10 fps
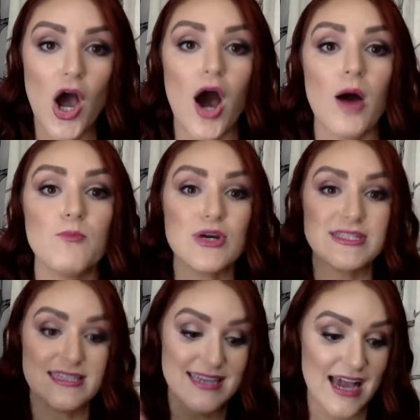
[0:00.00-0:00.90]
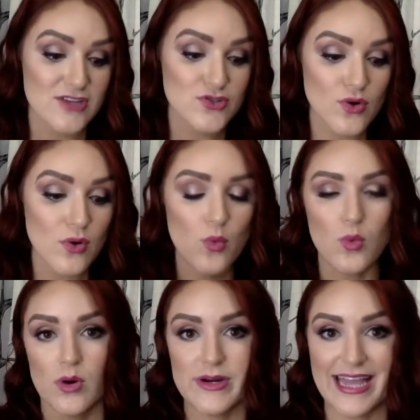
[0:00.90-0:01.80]
on what's natural
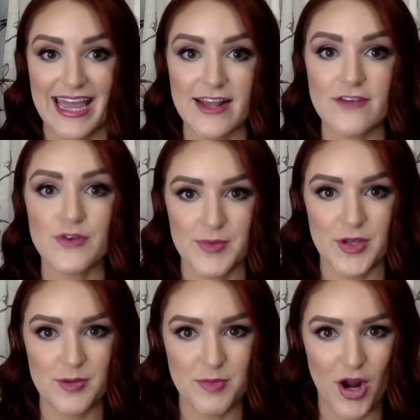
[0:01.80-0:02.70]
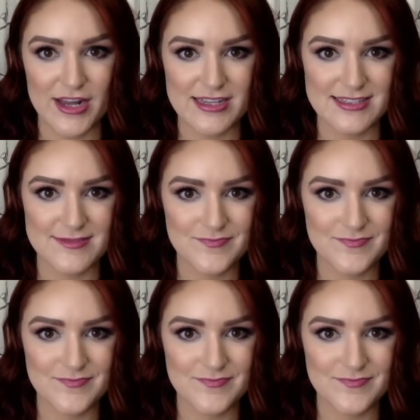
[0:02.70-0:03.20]
or organic for beauty products.